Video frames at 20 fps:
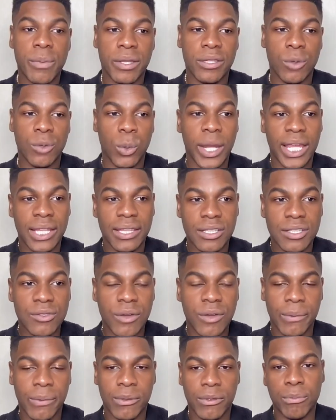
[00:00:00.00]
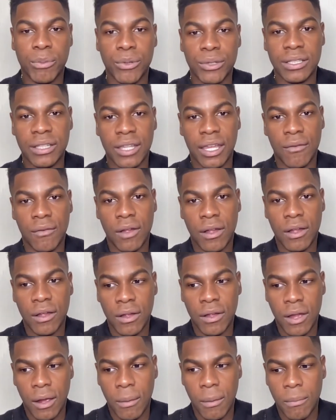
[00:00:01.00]
the way the script was put together
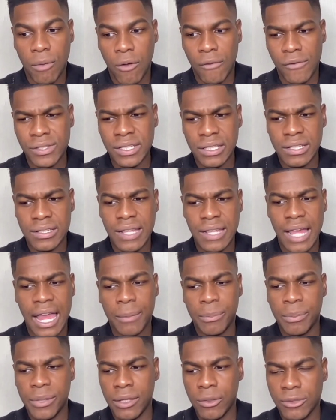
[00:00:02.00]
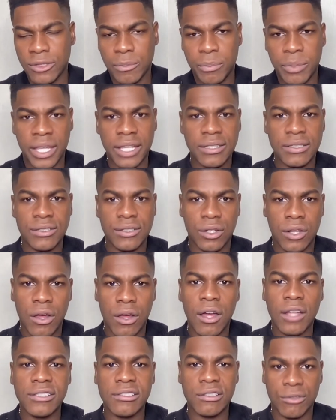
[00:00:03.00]
um, obviously this ip was based on an
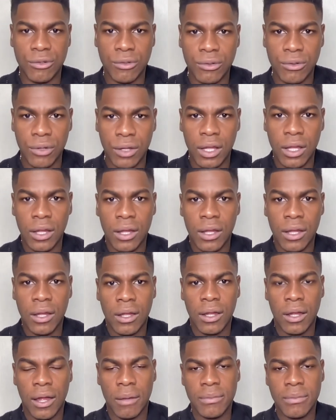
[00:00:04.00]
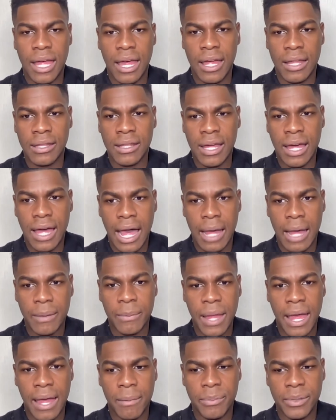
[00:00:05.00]
article um, that, that
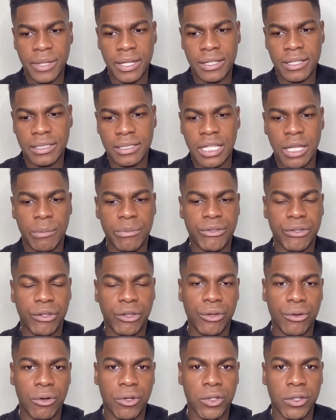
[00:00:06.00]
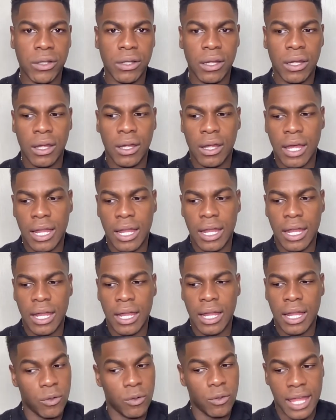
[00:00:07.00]
abi and the team secured and I
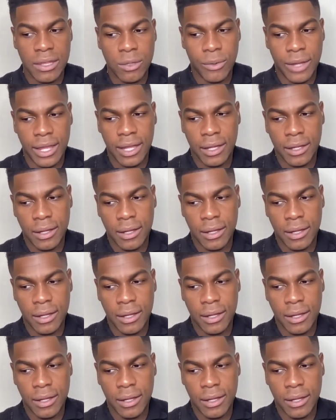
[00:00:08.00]
feel like the way